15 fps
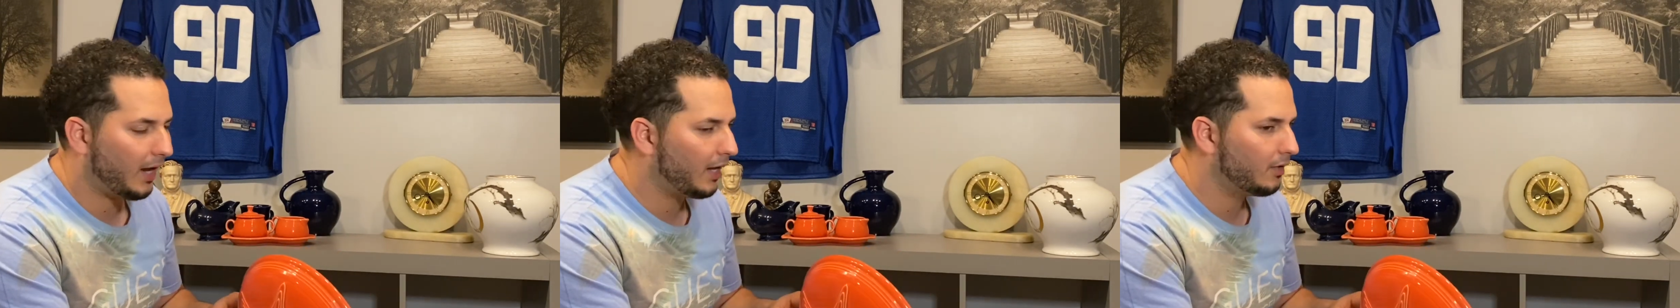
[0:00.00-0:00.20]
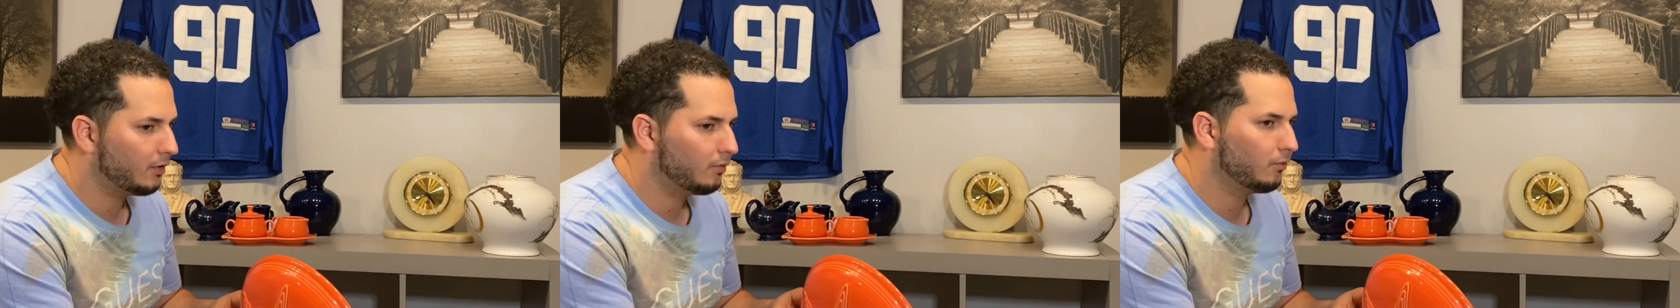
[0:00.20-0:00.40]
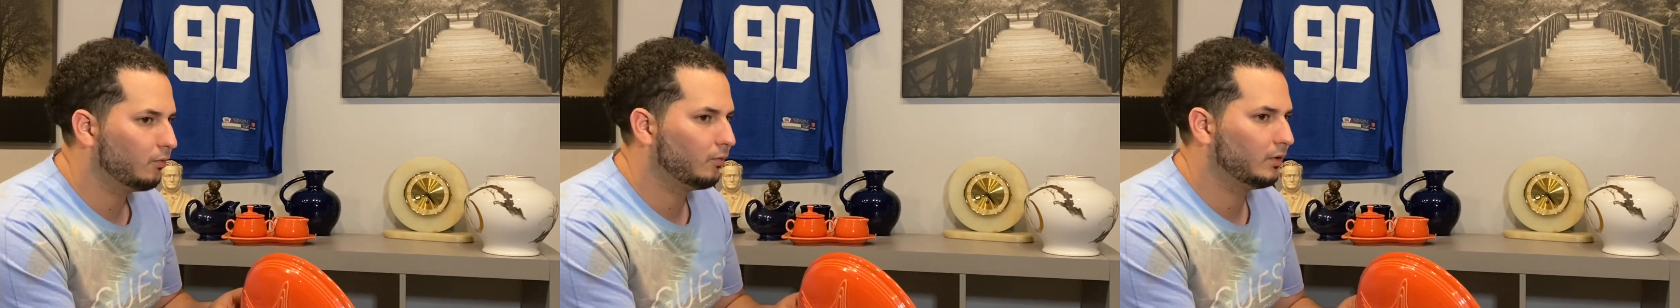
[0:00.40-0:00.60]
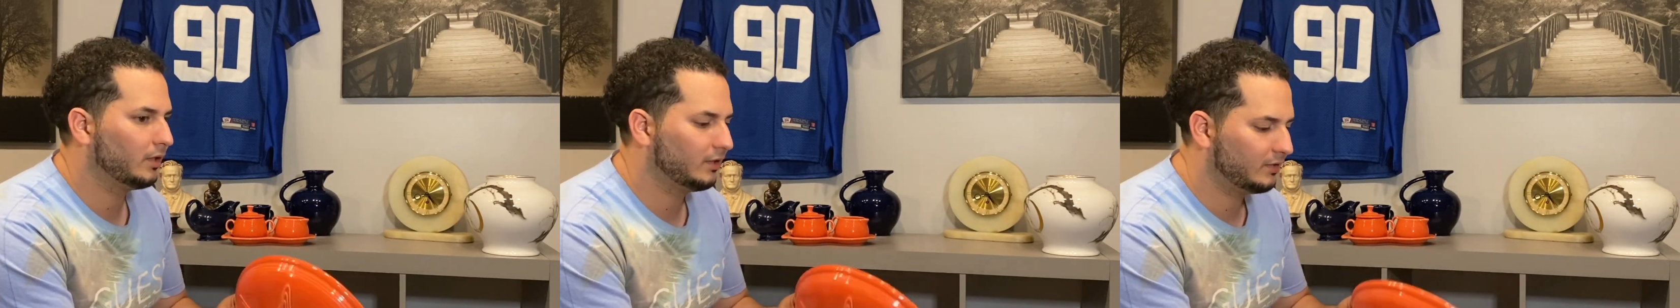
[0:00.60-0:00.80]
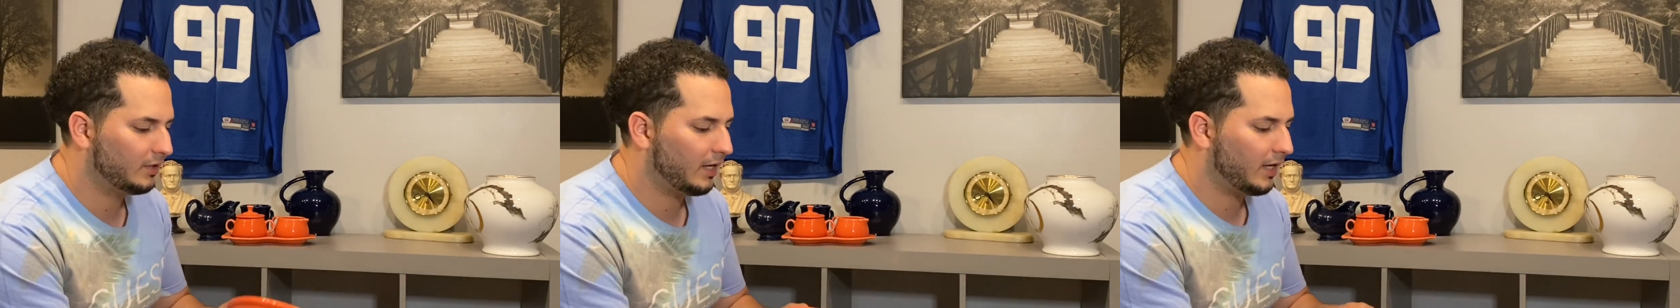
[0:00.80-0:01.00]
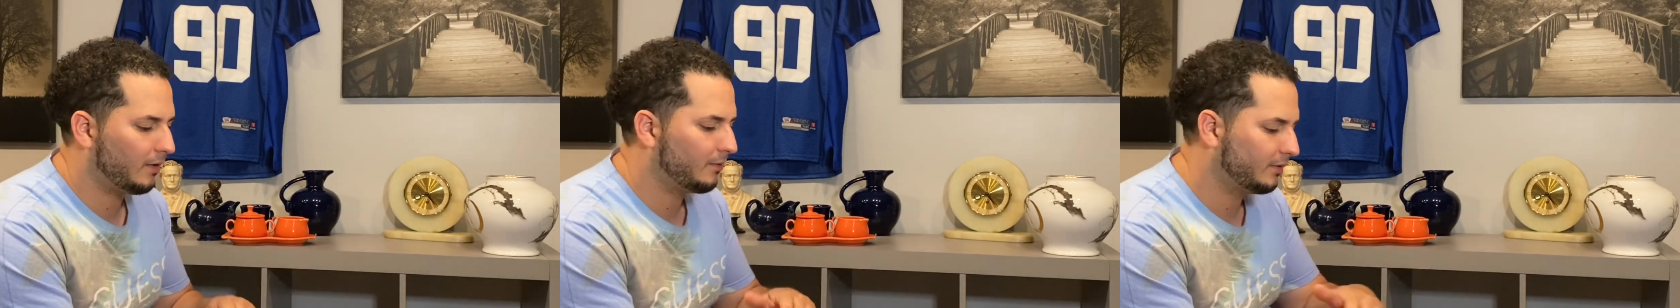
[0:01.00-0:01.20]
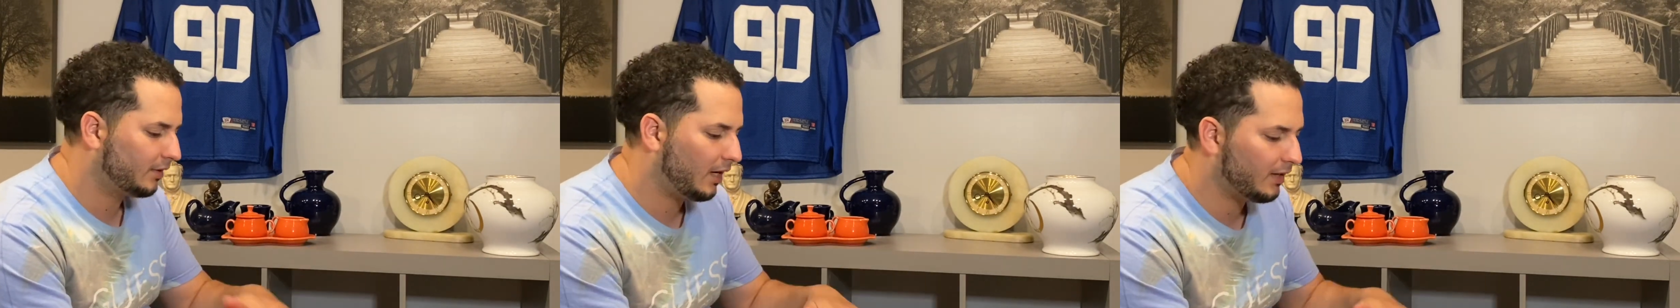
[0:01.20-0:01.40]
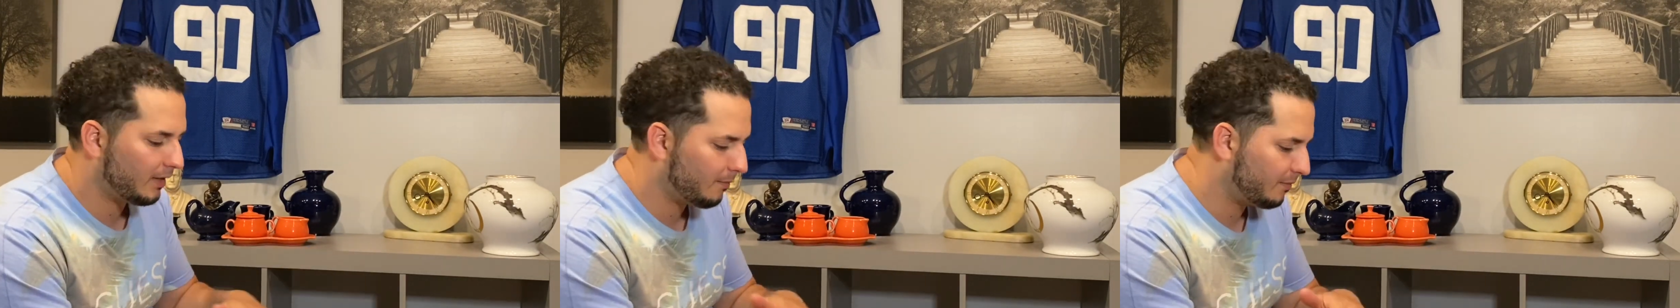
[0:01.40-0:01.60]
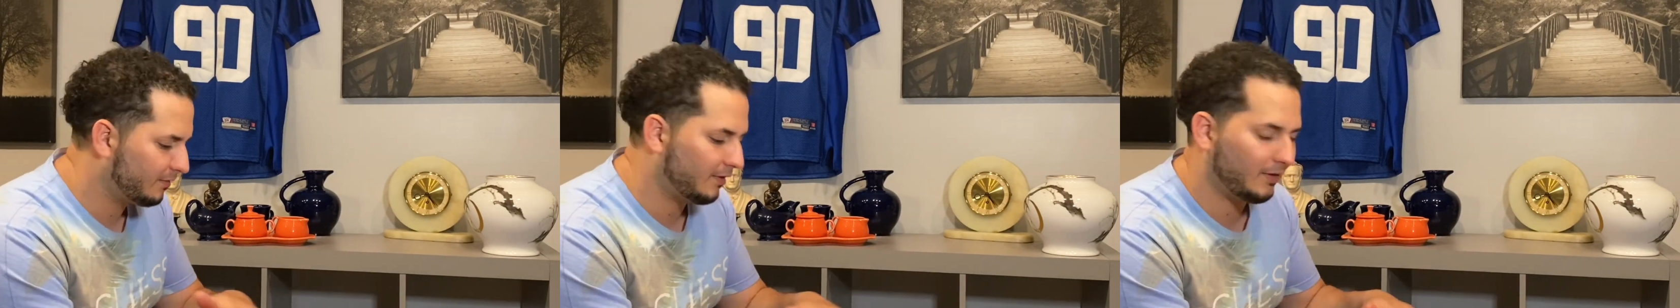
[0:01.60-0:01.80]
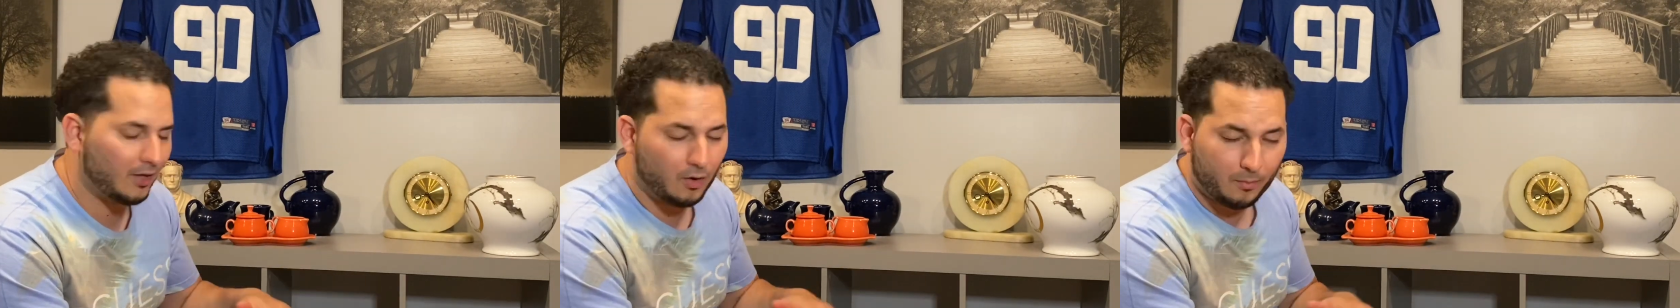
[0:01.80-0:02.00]
I know when it's like a retired, that means
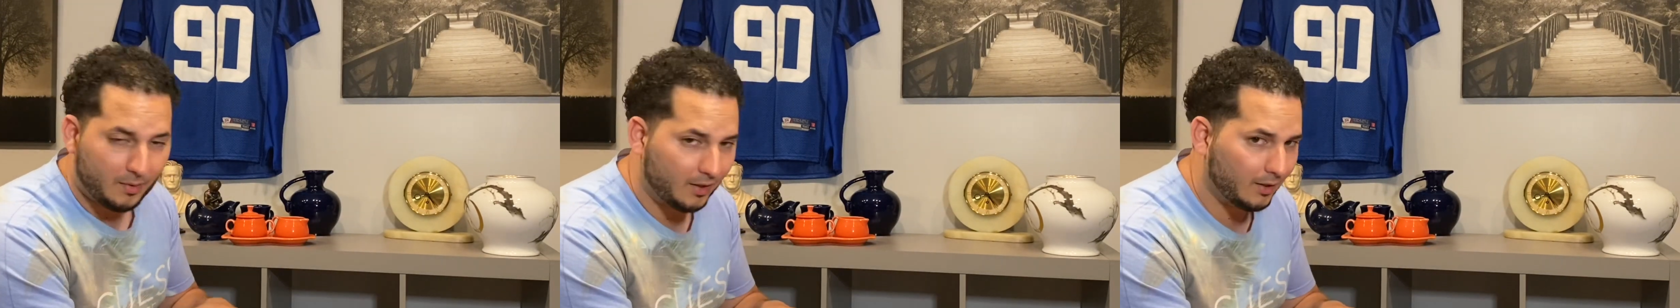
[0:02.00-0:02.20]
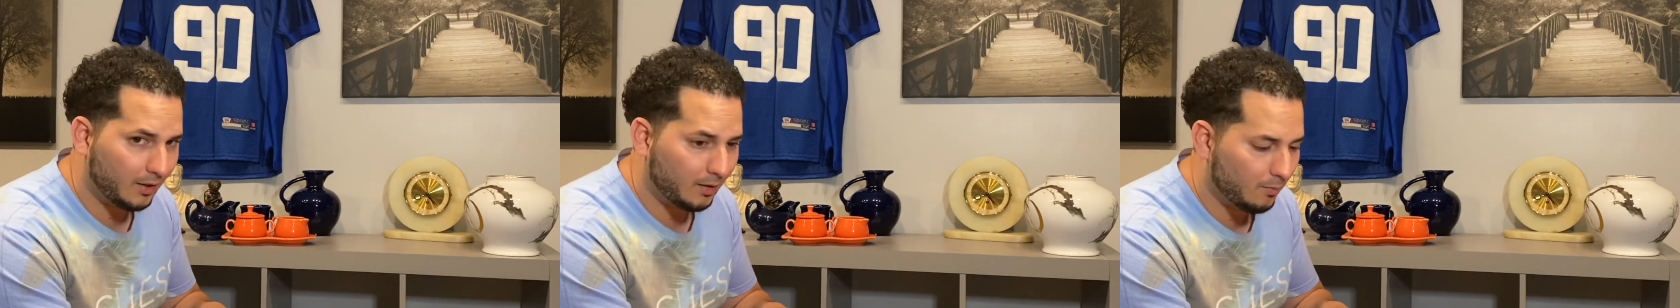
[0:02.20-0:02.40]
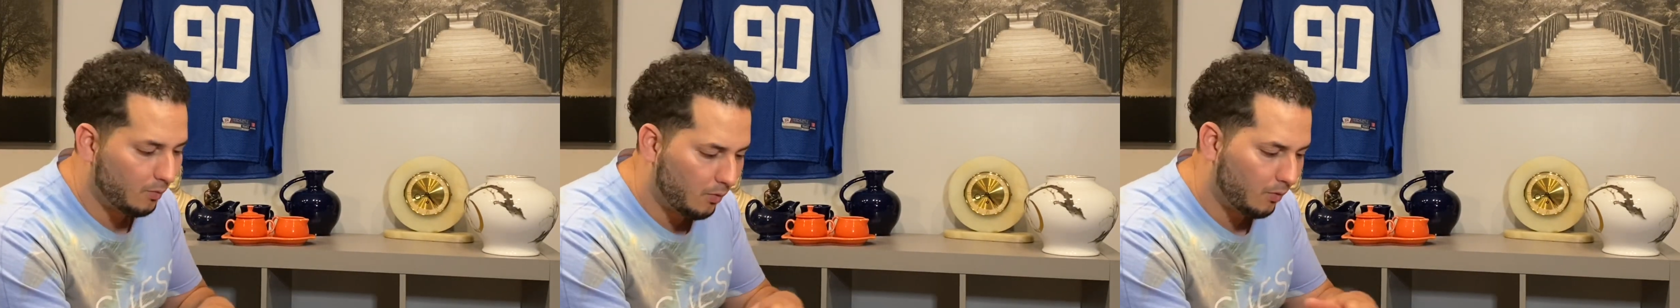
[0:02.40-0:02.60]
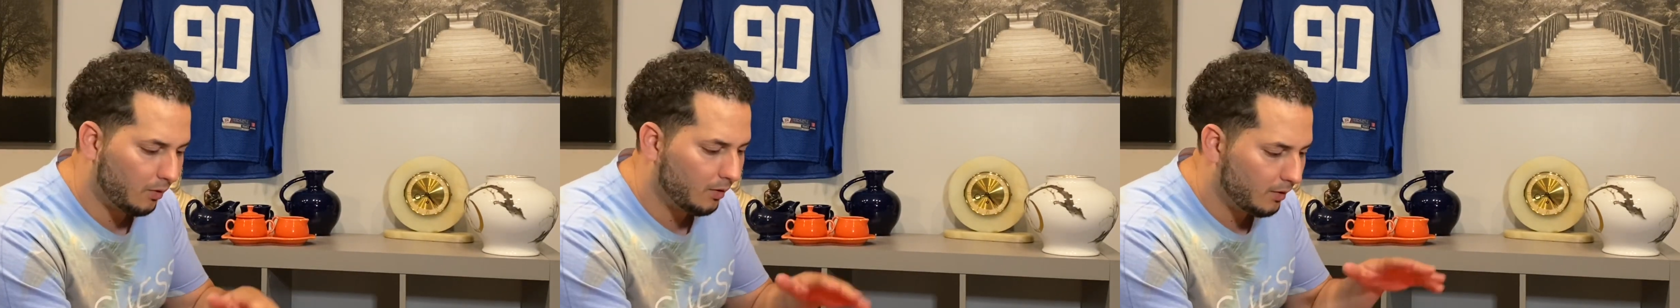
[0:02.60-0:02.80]
that they don't make it anymore.